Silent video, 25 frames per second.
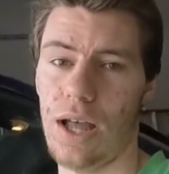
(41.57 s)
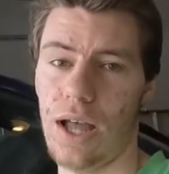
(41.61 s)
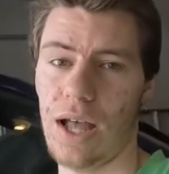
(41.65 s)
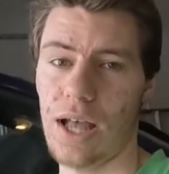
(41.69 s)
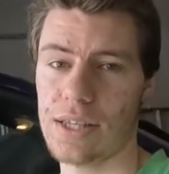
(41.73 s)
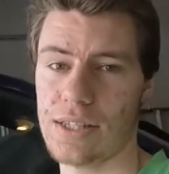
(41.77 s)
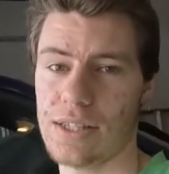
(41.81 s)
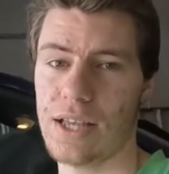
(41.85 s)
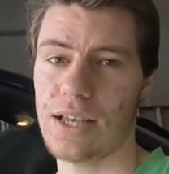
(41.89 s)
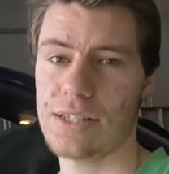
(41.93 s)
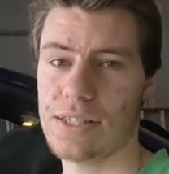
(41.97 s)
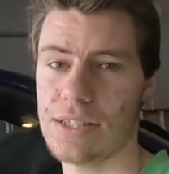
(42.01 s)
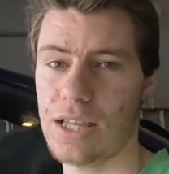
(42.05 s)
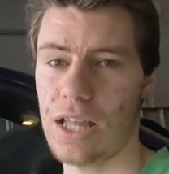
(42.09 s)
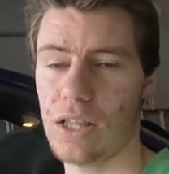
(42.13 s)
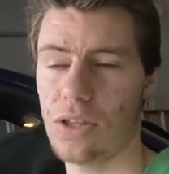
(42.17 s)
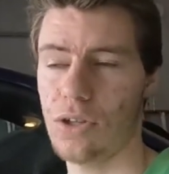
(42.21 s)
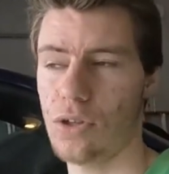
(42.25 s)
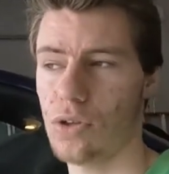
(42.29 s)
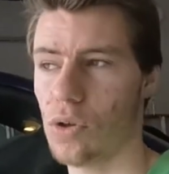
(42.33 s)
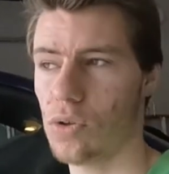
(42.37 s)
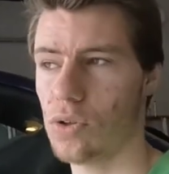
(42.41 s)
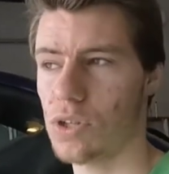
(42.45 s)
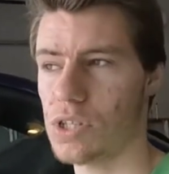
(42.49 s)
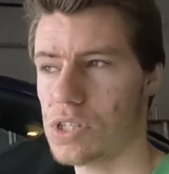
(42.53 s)
As I
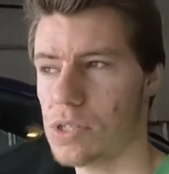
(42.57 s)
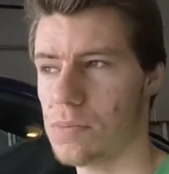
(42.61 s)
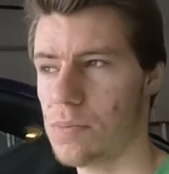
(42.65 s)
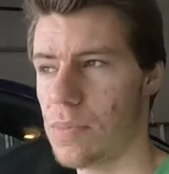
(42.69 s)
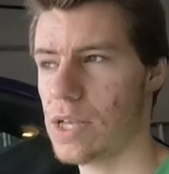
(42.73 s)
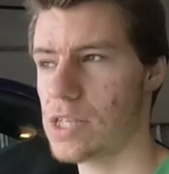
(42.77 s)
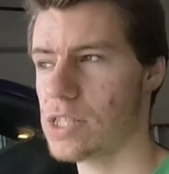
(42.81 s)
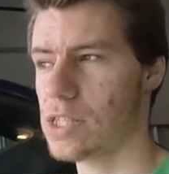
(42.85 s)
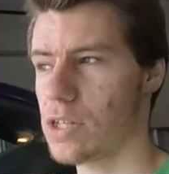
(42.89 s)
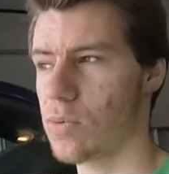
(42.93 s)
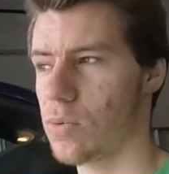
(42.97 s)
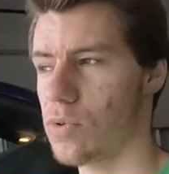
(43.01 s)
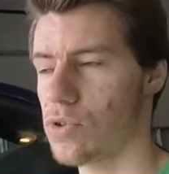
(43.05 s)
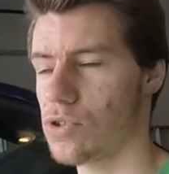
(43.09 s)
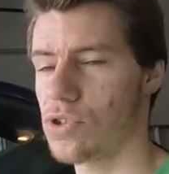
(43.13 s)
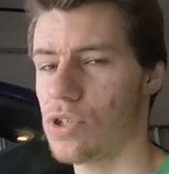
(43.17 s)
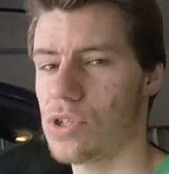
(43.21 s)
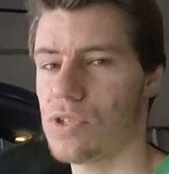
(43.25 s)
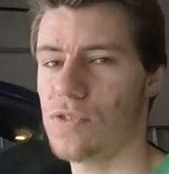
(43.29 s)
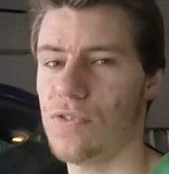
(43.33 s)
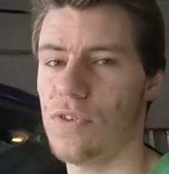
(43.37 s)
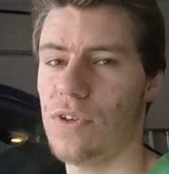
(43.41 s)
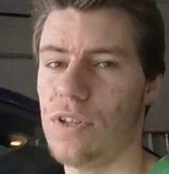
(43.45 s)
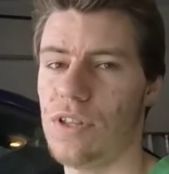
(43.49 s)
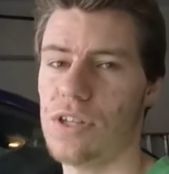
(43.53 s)
said, the semester was
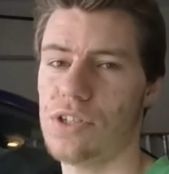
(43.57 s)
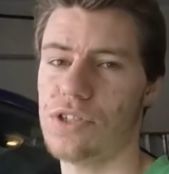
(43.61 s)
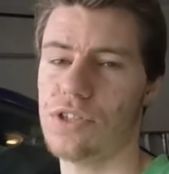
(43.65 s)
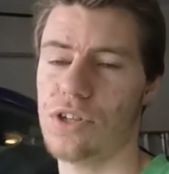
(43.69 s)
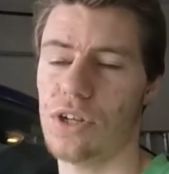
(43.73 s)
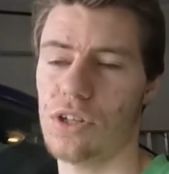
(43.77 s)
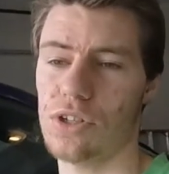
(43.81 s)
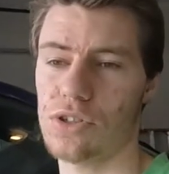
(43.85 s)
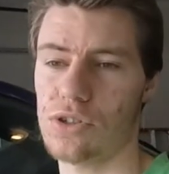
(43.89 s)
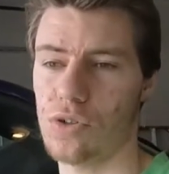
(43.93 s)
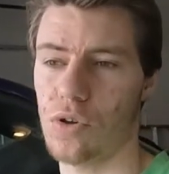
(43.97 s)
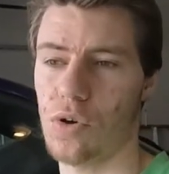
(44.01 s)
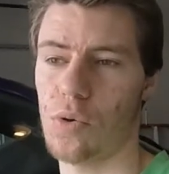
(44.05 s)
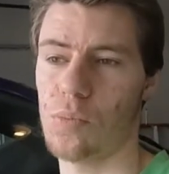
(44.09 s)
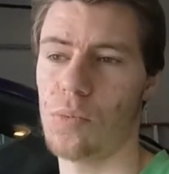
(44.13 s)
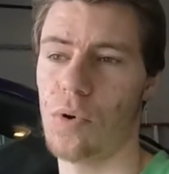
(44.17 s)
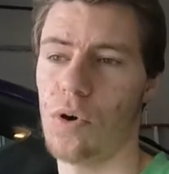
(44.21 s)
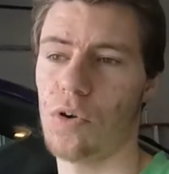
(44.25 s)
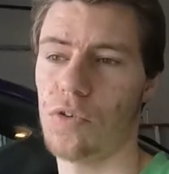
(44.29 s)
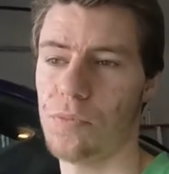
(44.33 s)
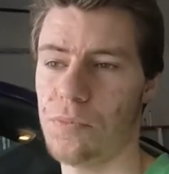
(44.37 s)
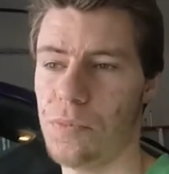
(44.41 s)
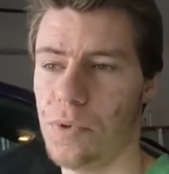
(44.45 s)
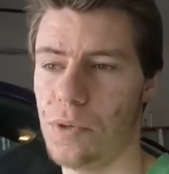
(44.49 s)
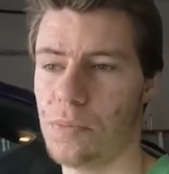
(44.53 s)
just finishing, so
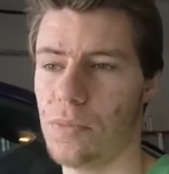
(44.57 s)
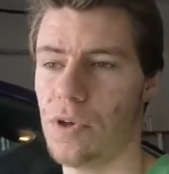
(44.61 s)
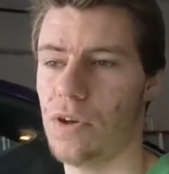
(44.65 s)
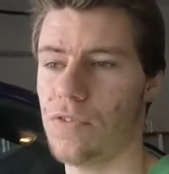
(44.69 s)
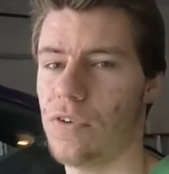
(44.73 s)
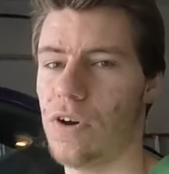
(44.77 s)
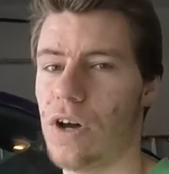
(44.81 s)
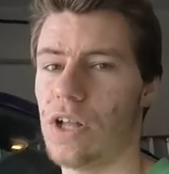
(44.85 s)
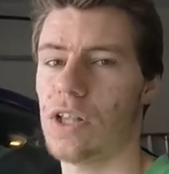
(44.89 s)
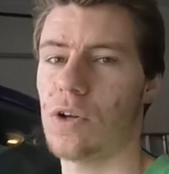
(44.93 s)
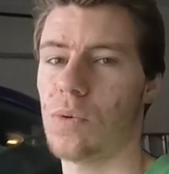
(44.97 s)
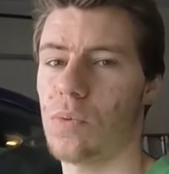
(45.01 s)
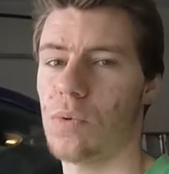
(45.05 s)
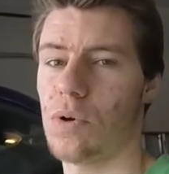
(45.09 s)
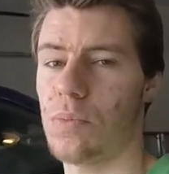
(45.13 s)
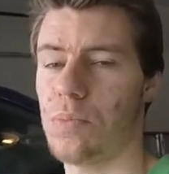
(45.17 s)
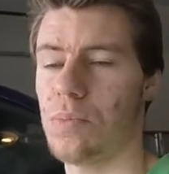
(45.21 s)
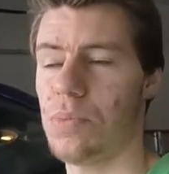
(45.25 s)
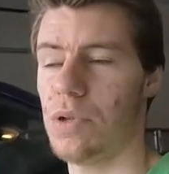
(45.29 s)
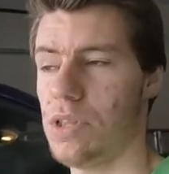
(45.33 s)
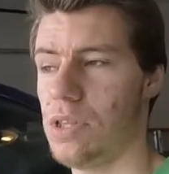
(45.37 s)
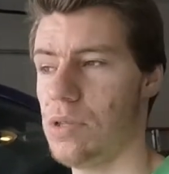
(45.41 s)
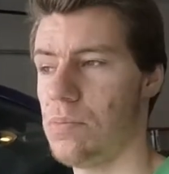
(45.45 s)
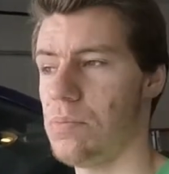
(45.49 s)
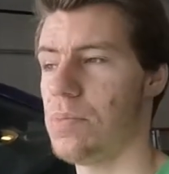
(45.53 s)
both me and my father were
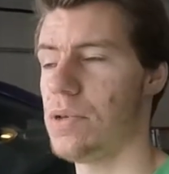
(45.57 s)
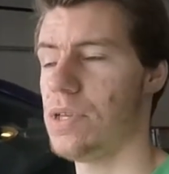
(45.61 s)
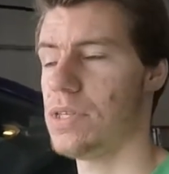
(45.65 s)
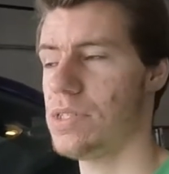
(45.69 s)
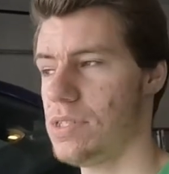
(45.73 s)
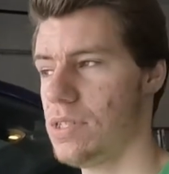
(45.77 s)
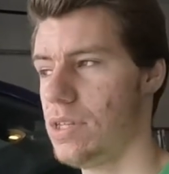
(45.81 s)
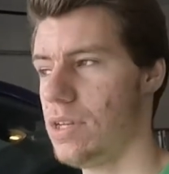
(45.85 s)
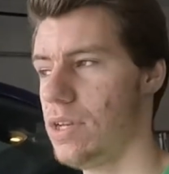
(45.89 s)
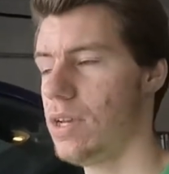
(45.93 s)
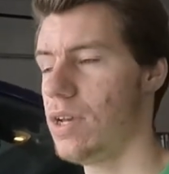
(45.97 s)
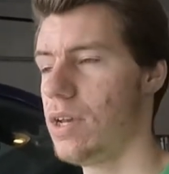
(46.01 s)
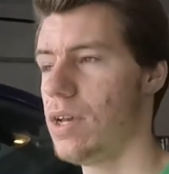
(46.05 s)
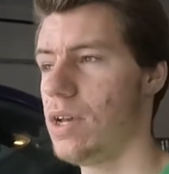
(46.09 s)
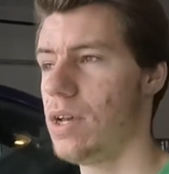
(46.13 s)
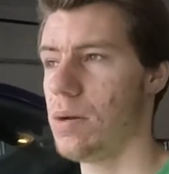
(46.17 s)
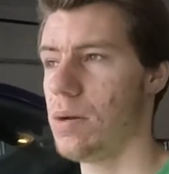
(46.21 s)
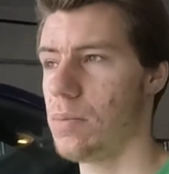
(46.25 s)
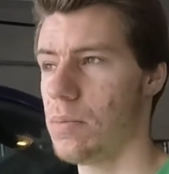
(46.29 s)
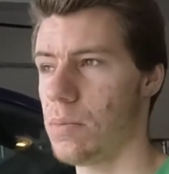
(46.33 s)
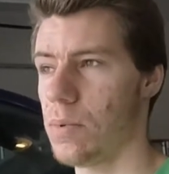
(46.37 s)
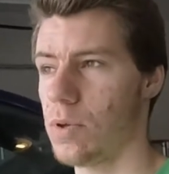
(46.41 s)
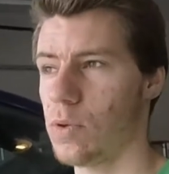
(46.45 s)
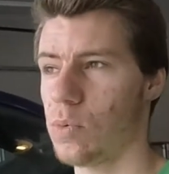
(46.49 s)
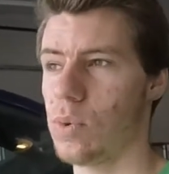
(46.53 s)
pretty busy,
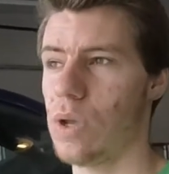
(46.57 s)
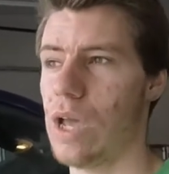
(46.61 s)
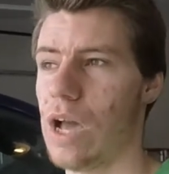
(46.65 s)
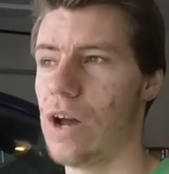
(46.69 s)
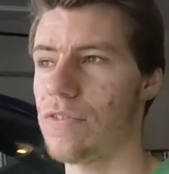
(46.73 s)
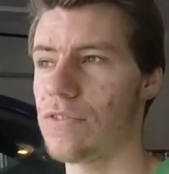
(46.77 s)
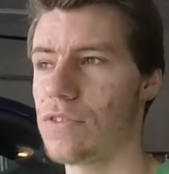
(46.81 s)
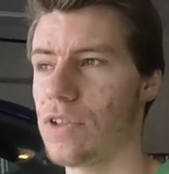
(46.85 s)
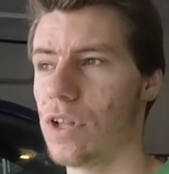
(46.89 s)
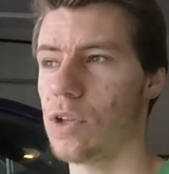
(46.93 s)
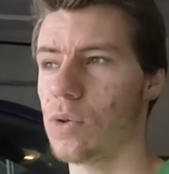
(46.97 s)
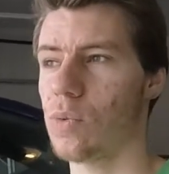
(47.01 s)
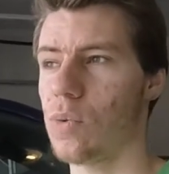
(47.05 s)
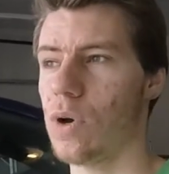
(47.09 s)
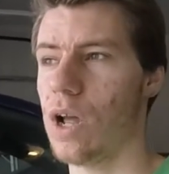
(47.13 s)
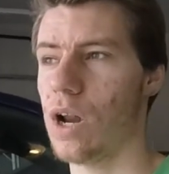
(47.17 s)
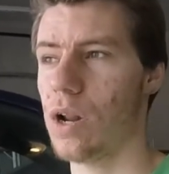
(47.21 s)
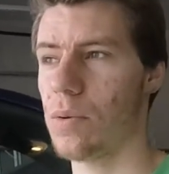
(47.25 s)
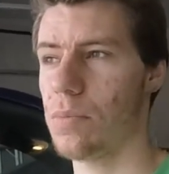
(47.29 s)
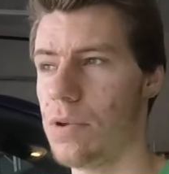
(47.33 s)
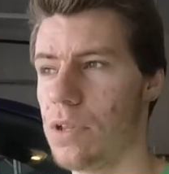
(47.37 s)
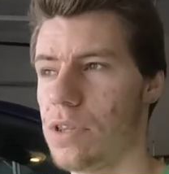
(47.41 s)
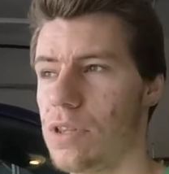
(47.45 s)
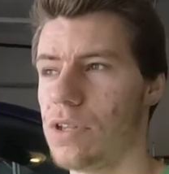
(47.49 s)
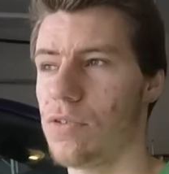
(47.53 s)
but we have done quite
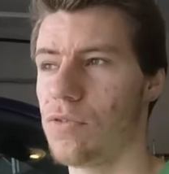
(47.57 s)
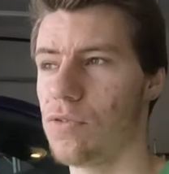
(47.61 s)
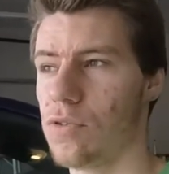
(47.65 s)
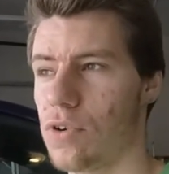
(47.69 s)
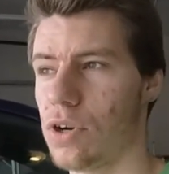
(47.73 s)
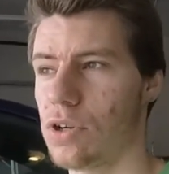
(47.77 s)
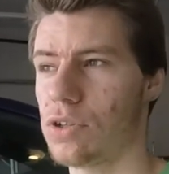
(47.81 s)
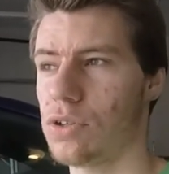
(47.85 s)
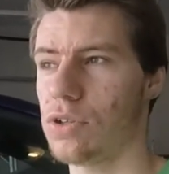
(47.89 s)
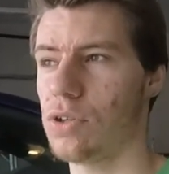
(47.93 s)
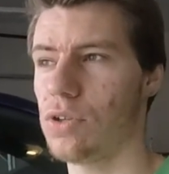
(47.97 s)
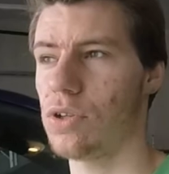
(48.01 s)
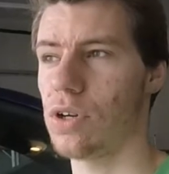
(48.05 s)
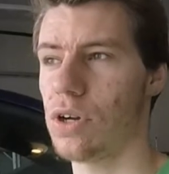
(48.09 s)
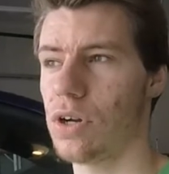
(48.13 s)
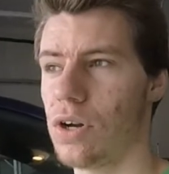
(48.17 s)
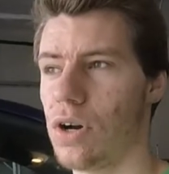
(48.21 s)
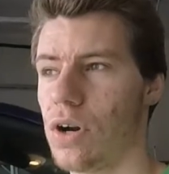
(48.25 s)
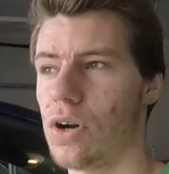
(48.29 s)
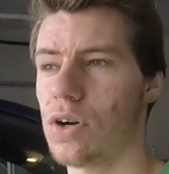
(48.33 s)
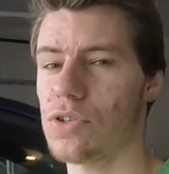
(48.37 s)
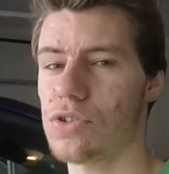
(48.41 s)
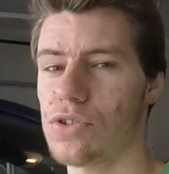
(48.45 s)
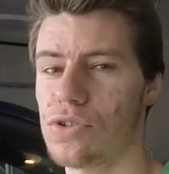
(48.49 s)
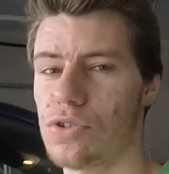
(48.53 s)
a bit of work to the
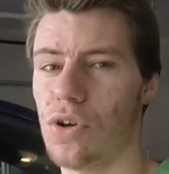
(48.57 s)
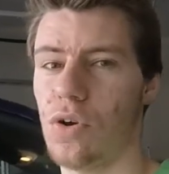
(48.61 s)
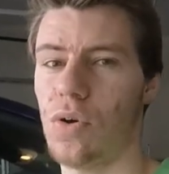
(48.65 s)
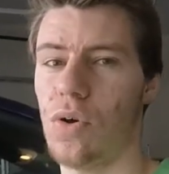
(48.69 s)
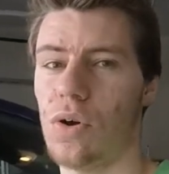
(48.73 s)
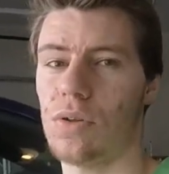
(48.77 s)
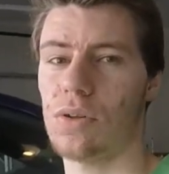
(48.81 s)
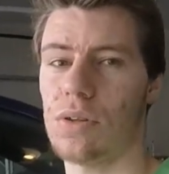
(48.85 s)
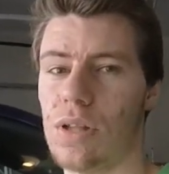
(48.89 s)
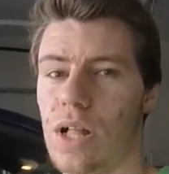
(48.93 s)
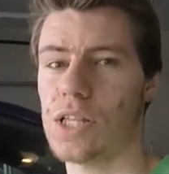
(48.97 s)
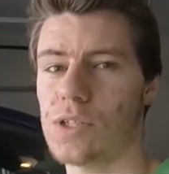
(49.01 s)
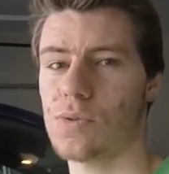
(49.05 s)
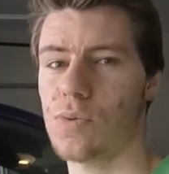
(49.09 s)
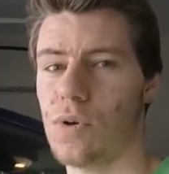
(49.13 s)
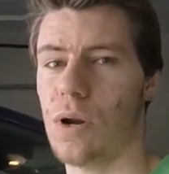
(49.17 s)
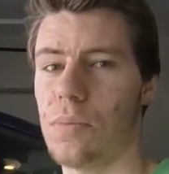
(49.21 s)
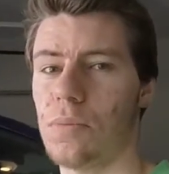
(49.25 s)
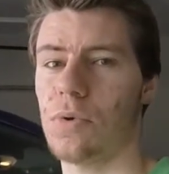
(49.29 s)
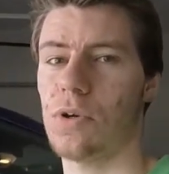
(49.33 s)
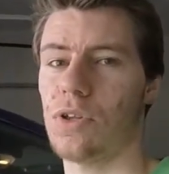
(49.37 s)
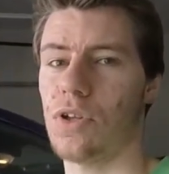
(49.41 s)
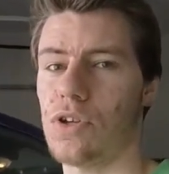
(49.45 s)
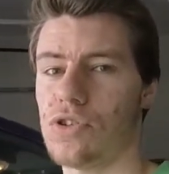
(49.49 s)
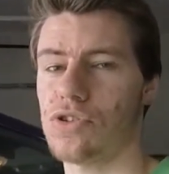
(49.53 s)
car, so that's what
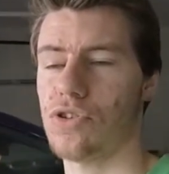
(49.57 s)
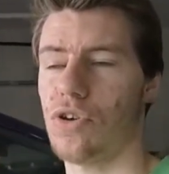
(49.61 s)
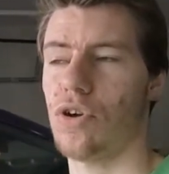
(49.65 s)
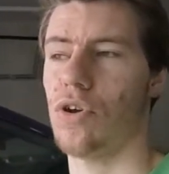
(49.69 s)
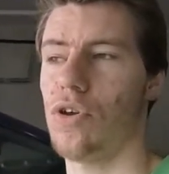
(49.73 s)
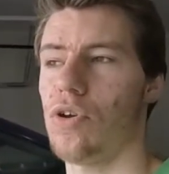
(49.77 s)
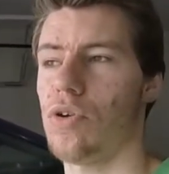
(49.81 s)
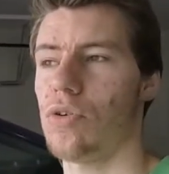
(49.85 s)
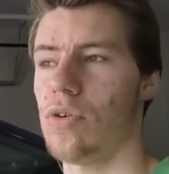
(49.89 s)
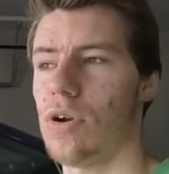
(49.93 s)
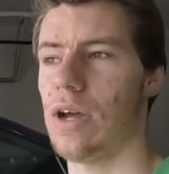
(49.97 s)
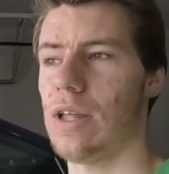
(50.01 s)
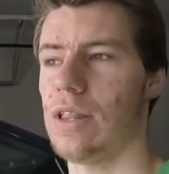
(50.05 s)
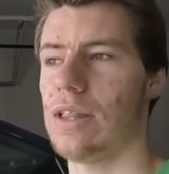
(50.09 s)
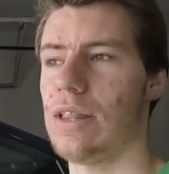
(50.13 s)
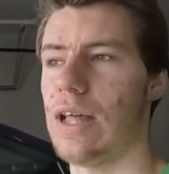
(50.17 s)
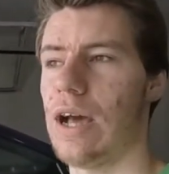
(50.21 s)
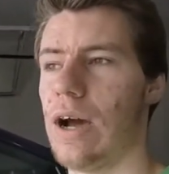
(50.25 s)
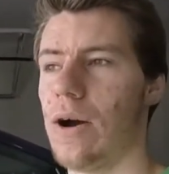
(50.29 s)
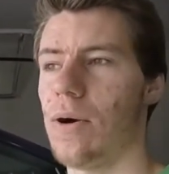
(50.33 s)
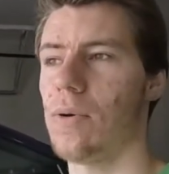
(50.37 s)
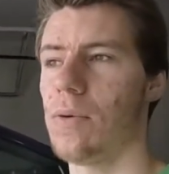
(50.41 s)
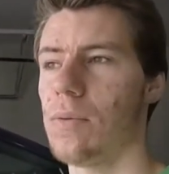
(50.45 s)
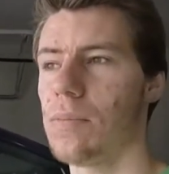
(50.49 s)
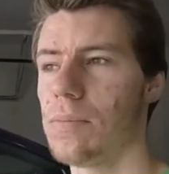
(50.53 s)
I'm going to show you right
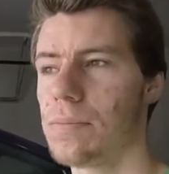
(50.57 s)
now.